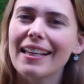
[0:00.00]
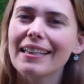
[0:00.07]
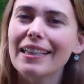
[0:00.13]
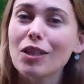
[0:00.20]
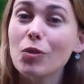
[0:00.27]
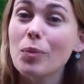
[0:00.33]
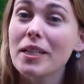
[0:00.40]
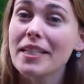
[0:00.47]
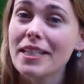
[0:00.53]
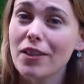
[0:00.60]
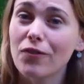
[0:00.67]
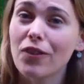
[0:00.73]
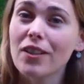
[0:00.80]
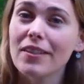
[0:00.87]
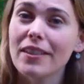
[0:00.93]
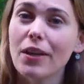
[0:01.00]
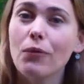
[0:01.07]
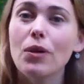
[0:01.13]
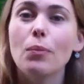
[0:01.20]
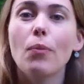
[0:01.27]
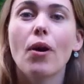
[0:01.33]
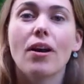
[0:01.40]
a little bit different than
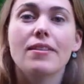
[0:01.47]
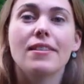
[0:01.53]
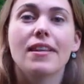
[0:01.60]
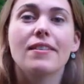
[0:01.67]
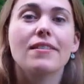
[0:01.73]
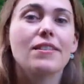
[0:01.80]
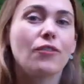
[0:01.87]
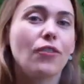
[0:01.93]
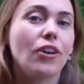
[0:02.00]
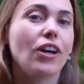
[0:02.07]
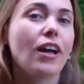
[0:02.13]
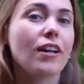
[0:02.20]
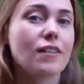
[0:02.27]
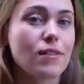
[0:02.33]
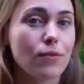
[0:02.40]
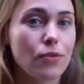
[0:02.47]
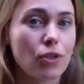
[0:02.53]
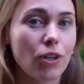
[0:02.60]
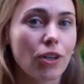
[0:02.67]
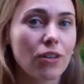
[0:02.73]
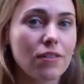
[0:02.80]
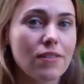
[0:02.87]
we process different kinds of
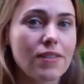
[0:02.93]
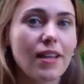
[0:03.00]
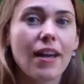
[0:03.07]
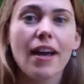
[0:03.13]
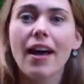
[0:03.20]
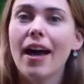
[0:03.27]
sugars.